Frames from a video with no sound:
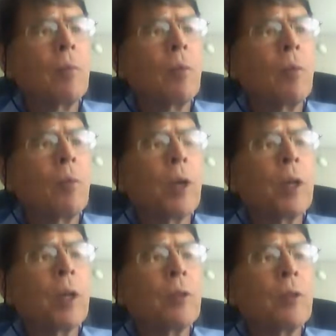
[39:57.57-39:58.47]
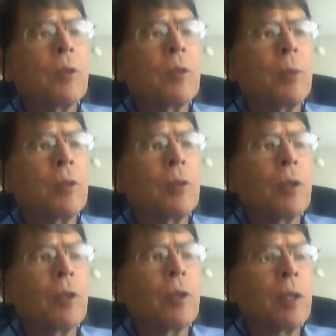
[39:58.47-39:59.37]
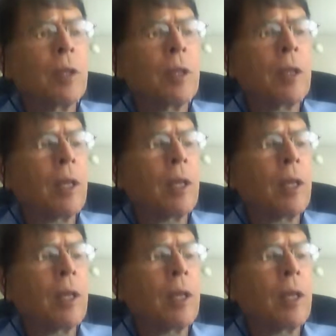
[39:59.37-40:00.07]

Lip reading: working self-therapy journey and getting help